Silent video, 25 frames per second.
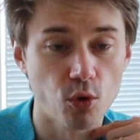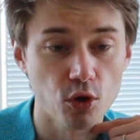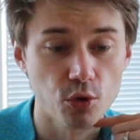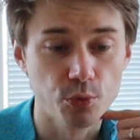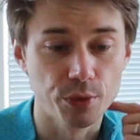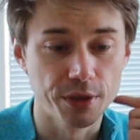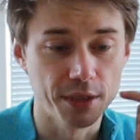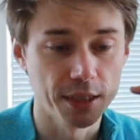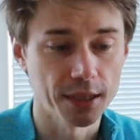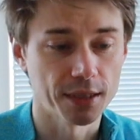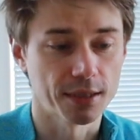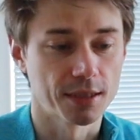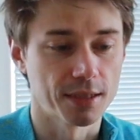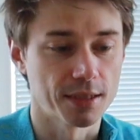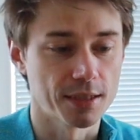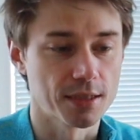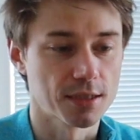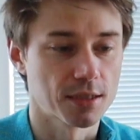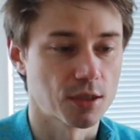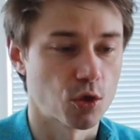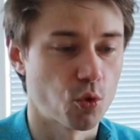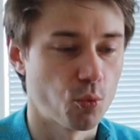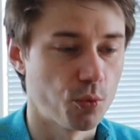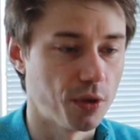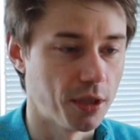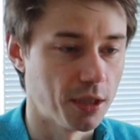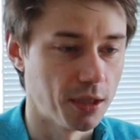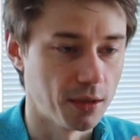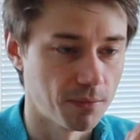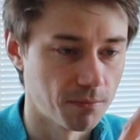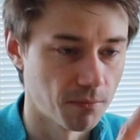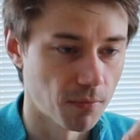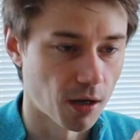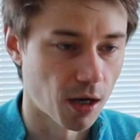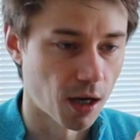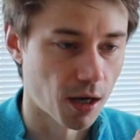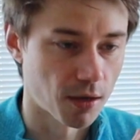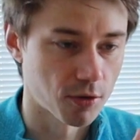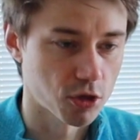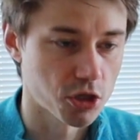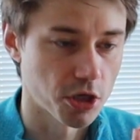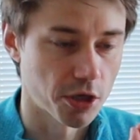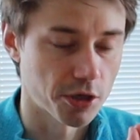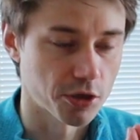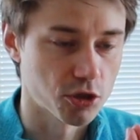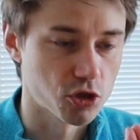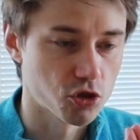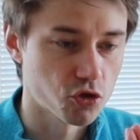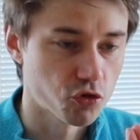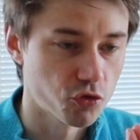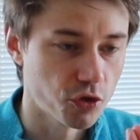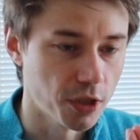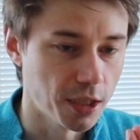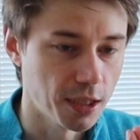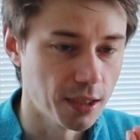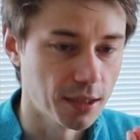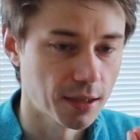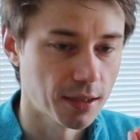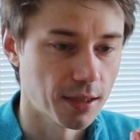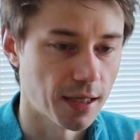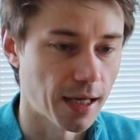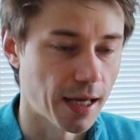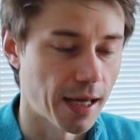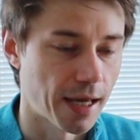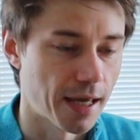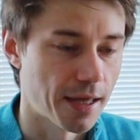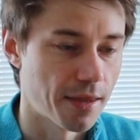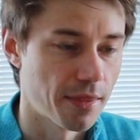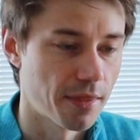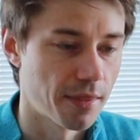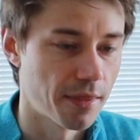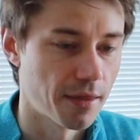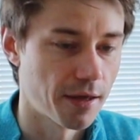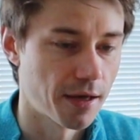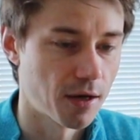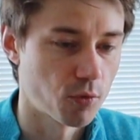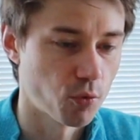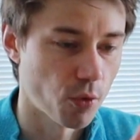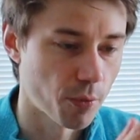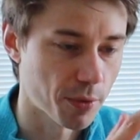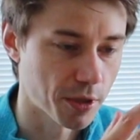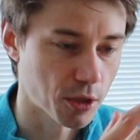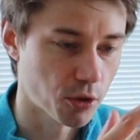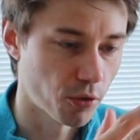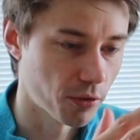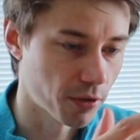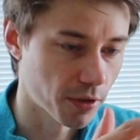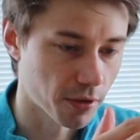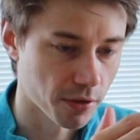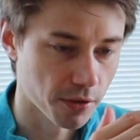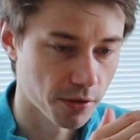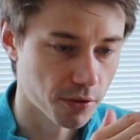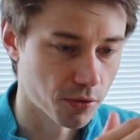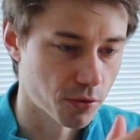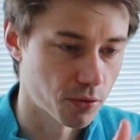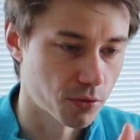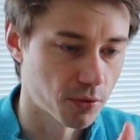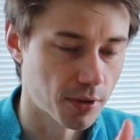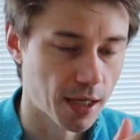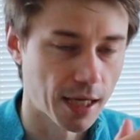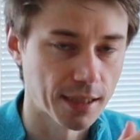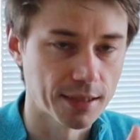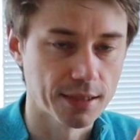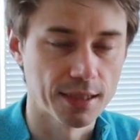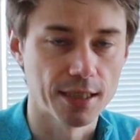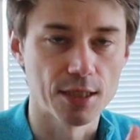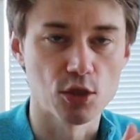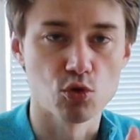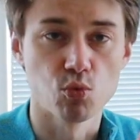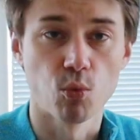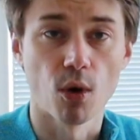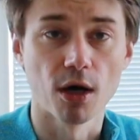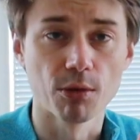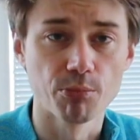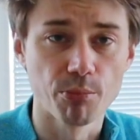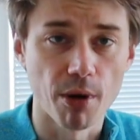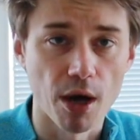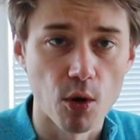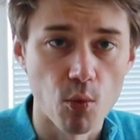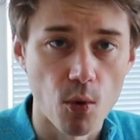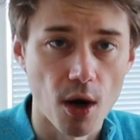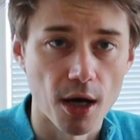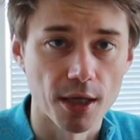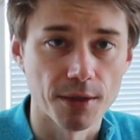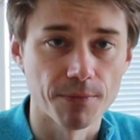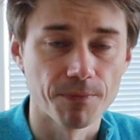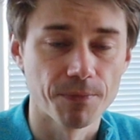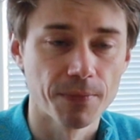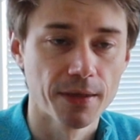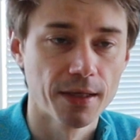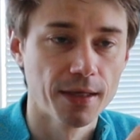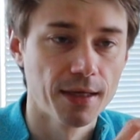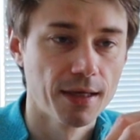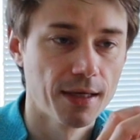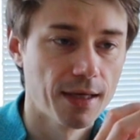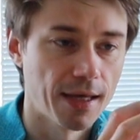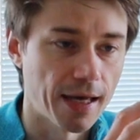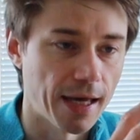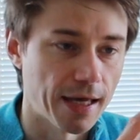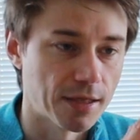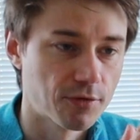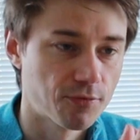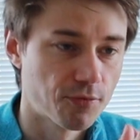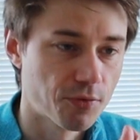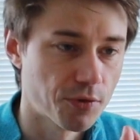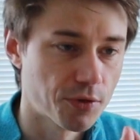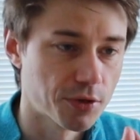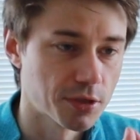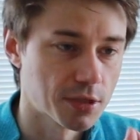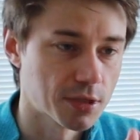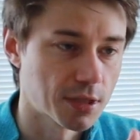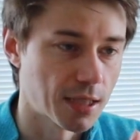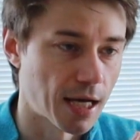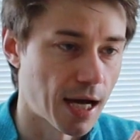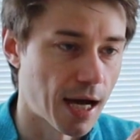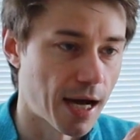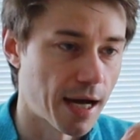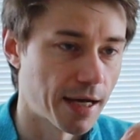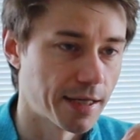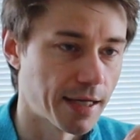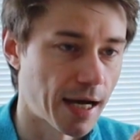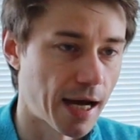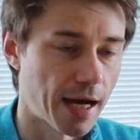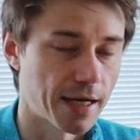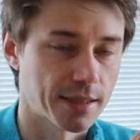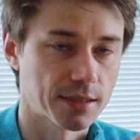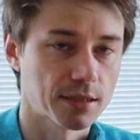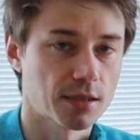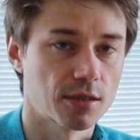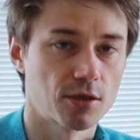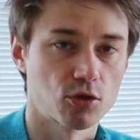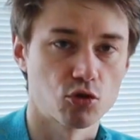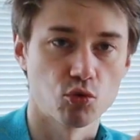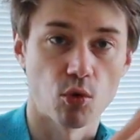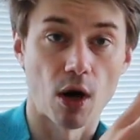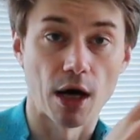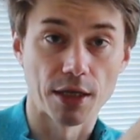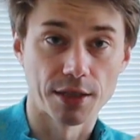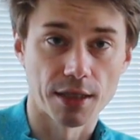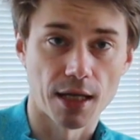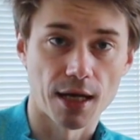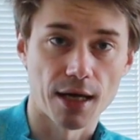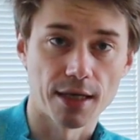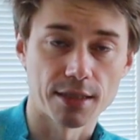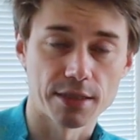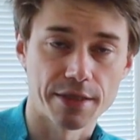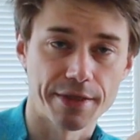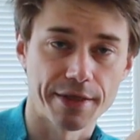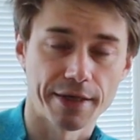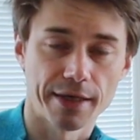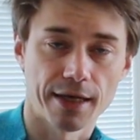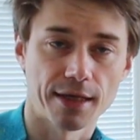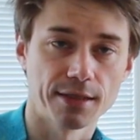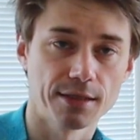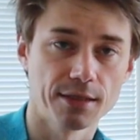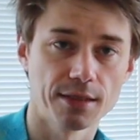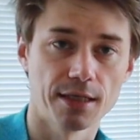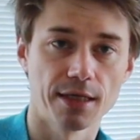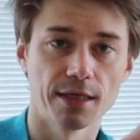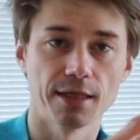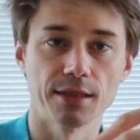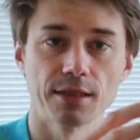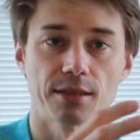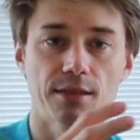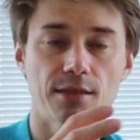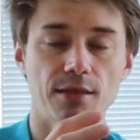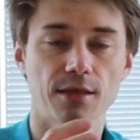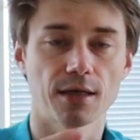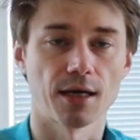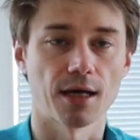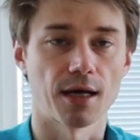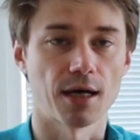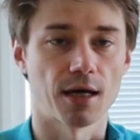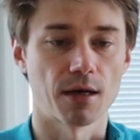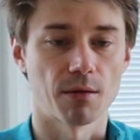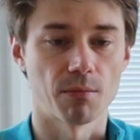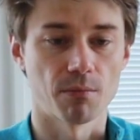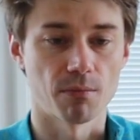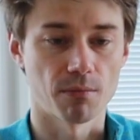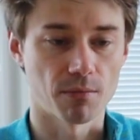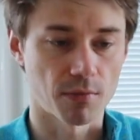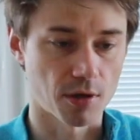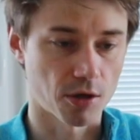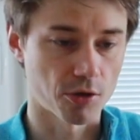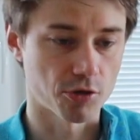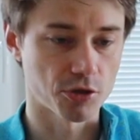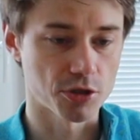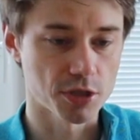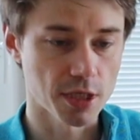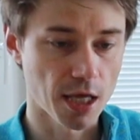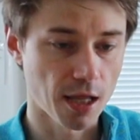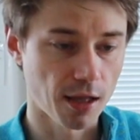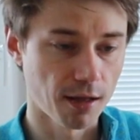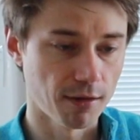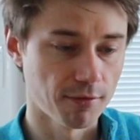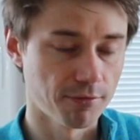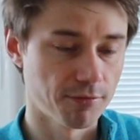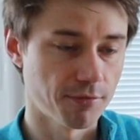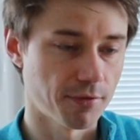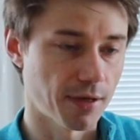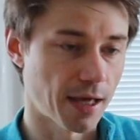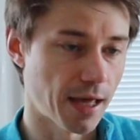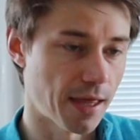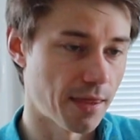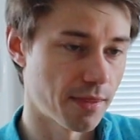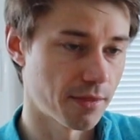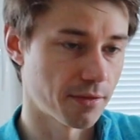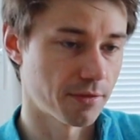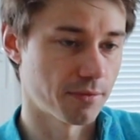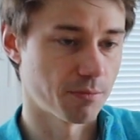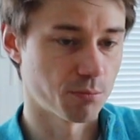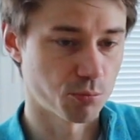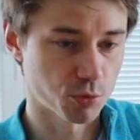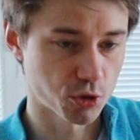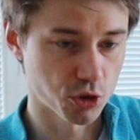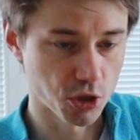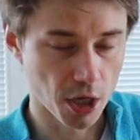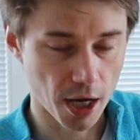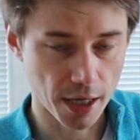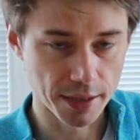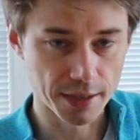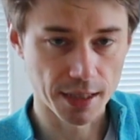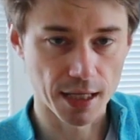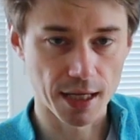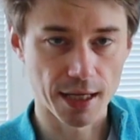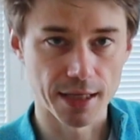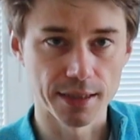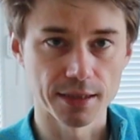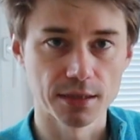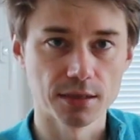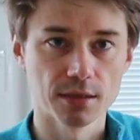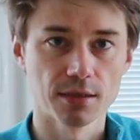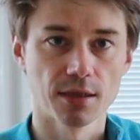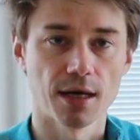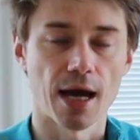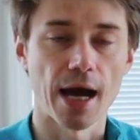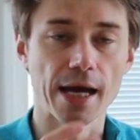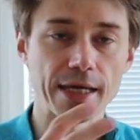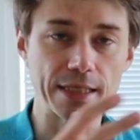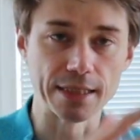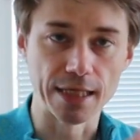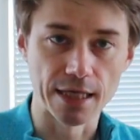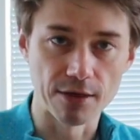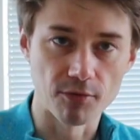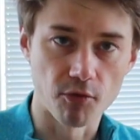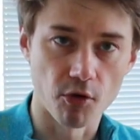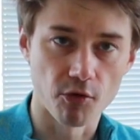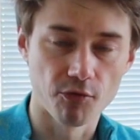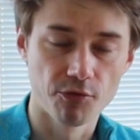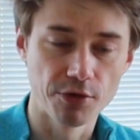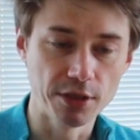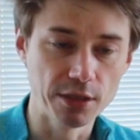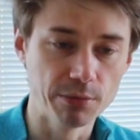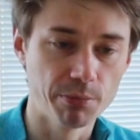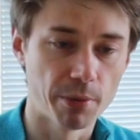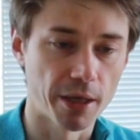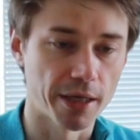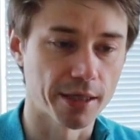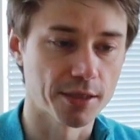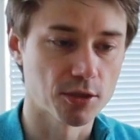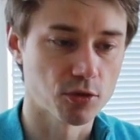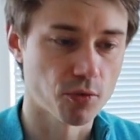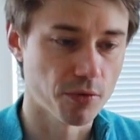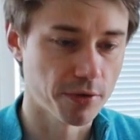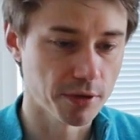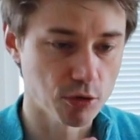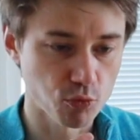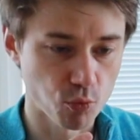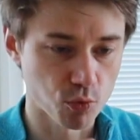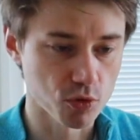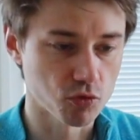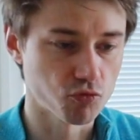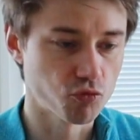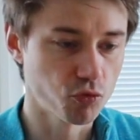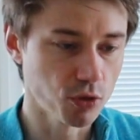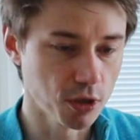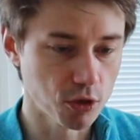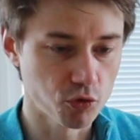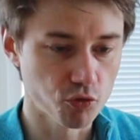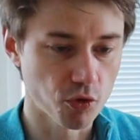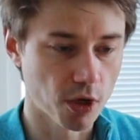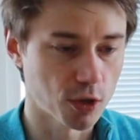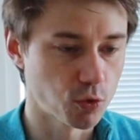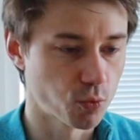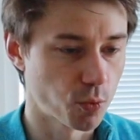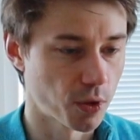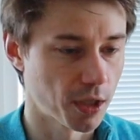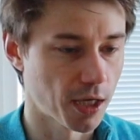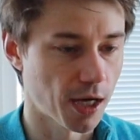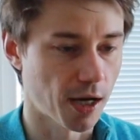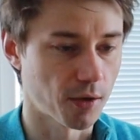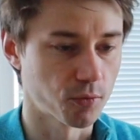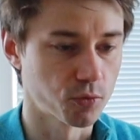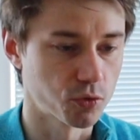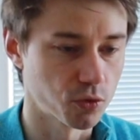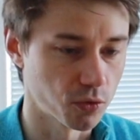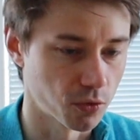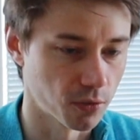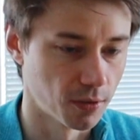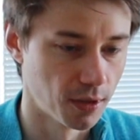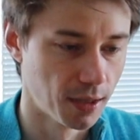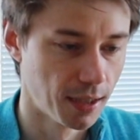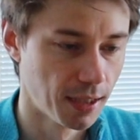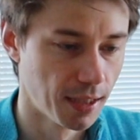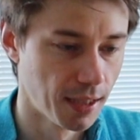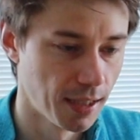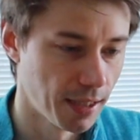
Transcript: what we did is we shared screen, and we were going through candidates one by one. At first, I asked her to analyze the candidate herself, and she analyzed. I gave her feedback. So this was a really great way how to,